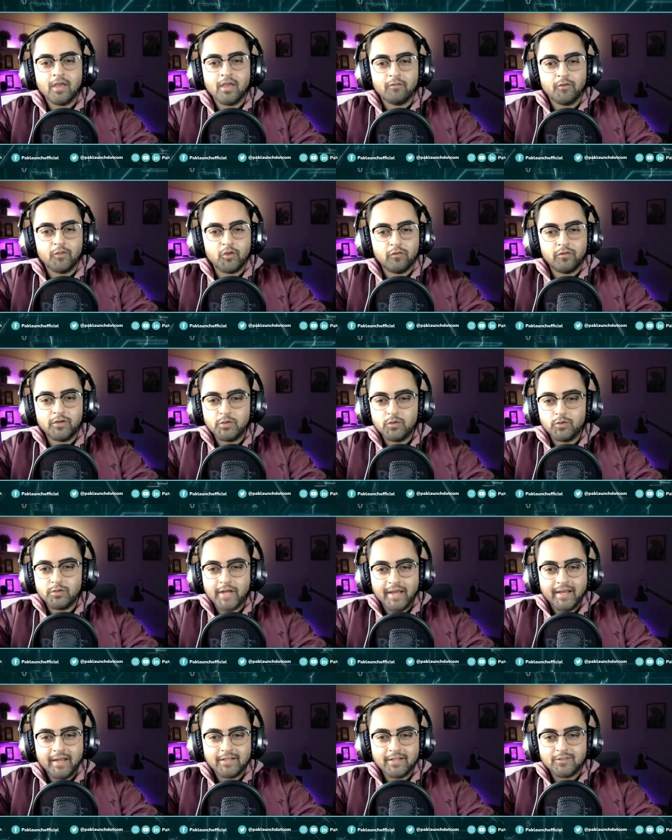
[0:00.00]
With over 2
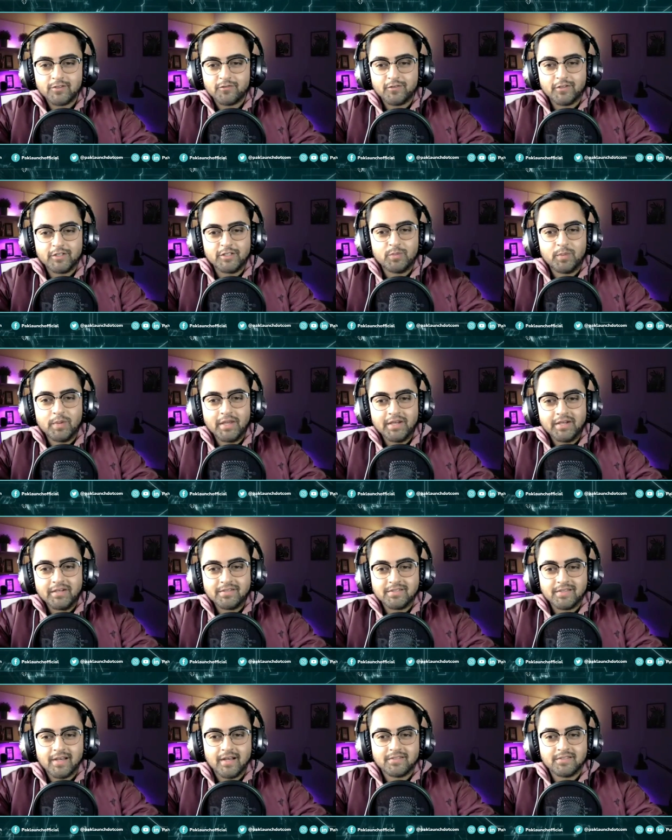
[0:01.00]
decades of
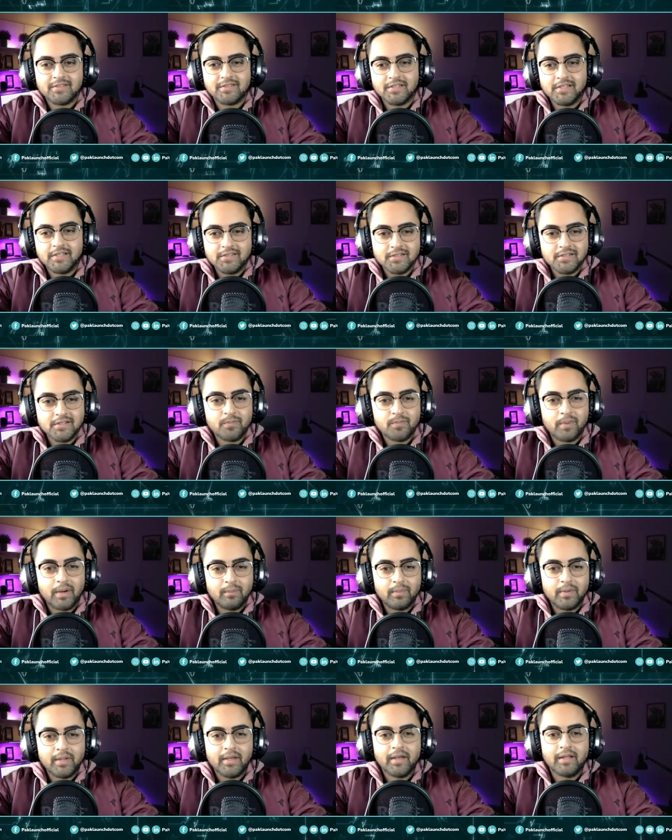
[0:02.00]
experience as a seasoned
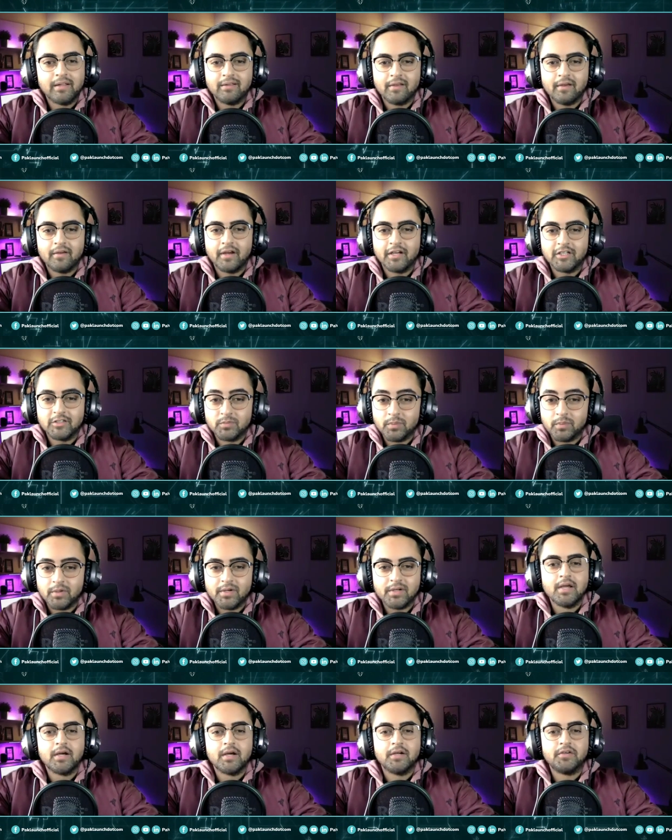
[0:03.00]
public healthcare
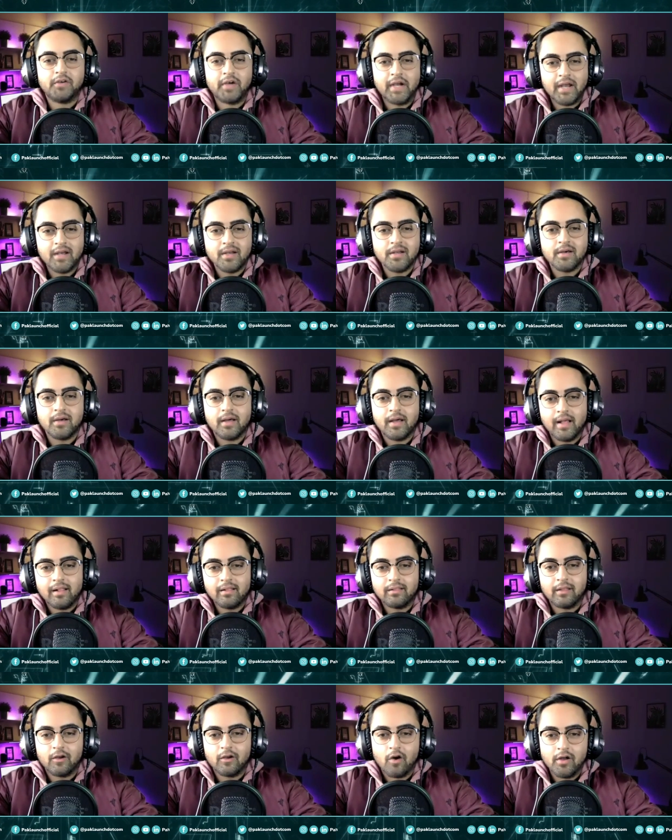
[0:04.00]
expert, a trained
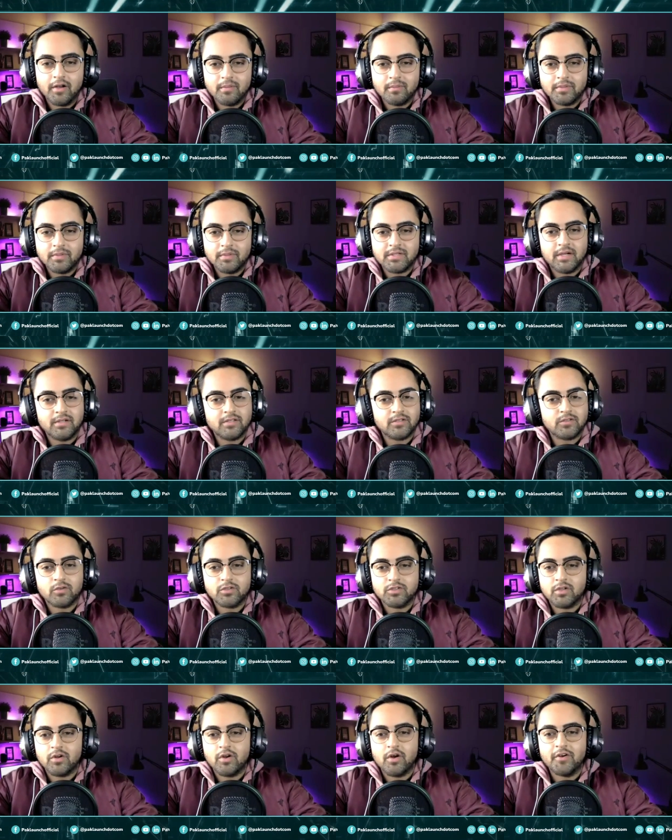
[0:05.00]
health economist, and a
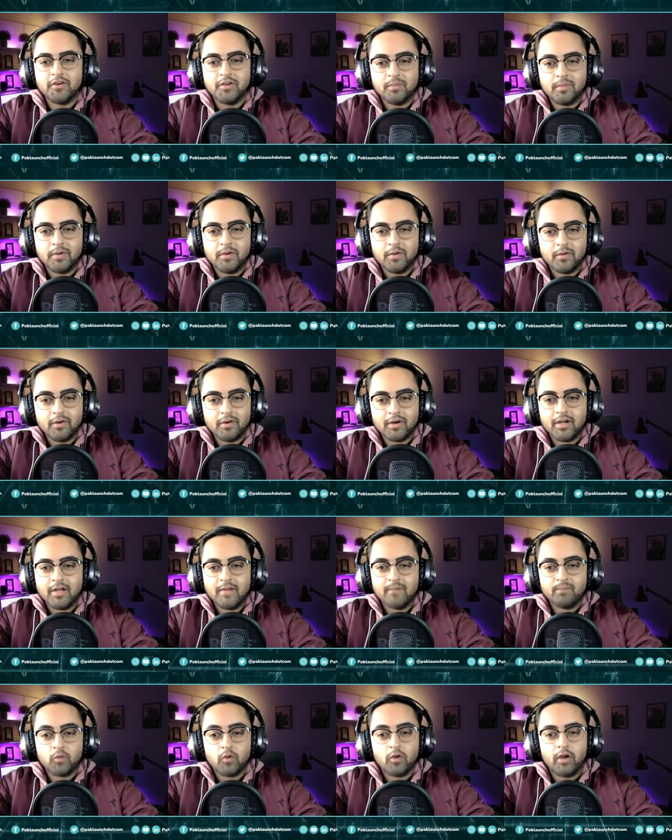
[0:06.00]
social entrepreneur,
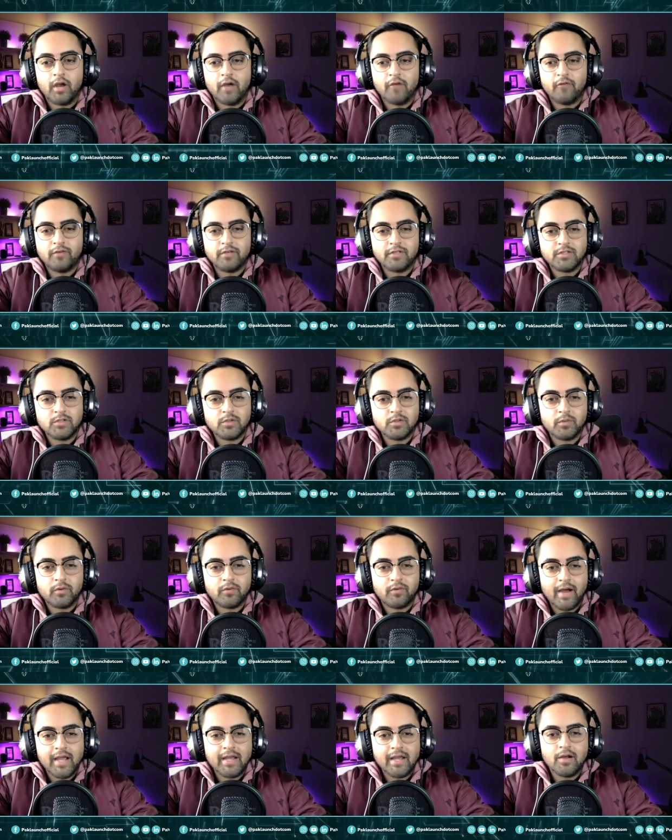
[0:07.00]
your efforts to
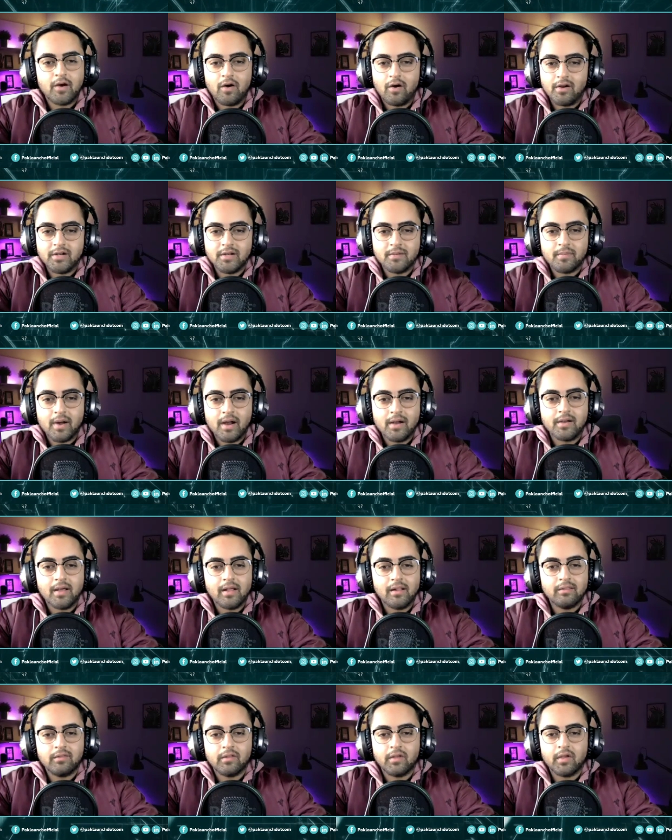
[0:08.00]
provide on demand
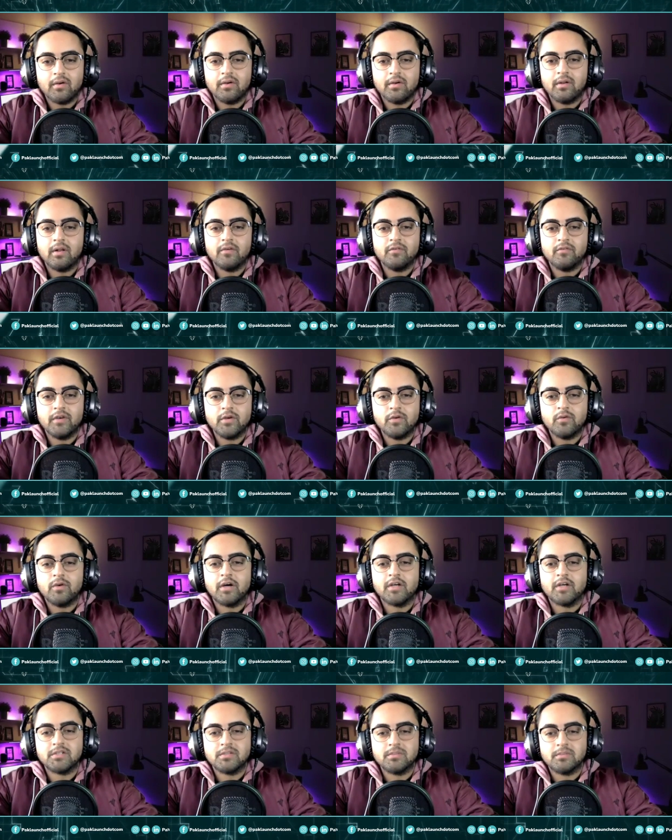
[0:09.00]
healthcare delivery to
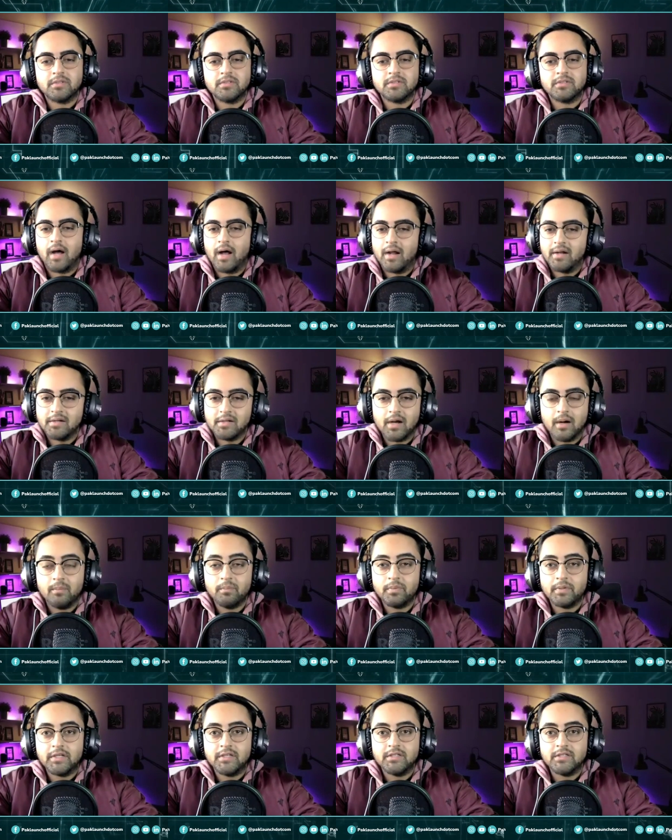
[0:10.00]
customers and
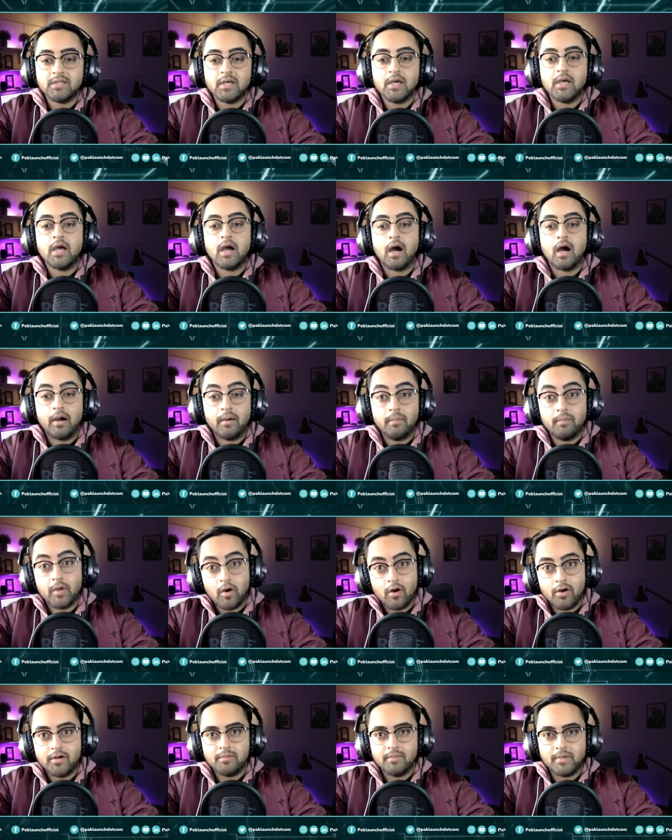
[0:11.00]
companies are
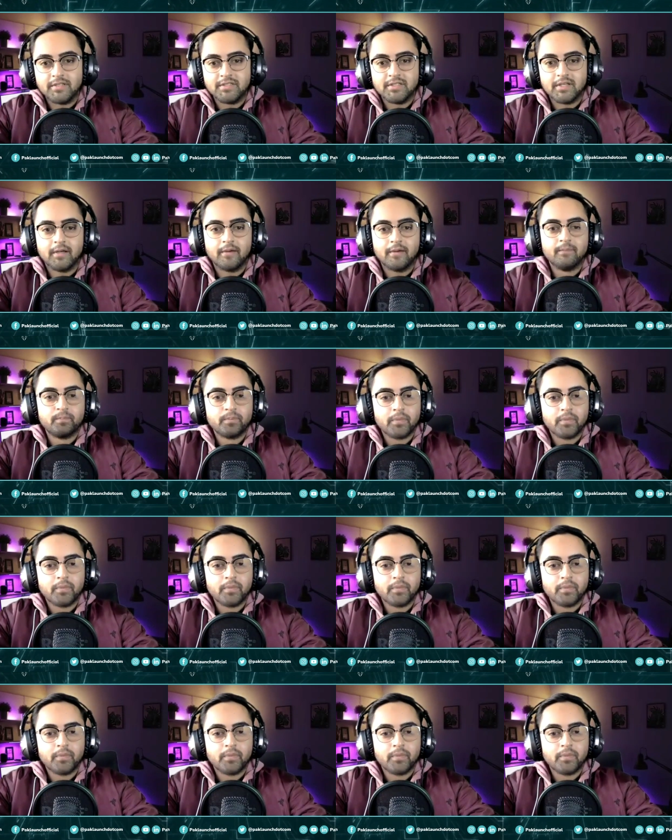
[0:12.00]
beyond amazing.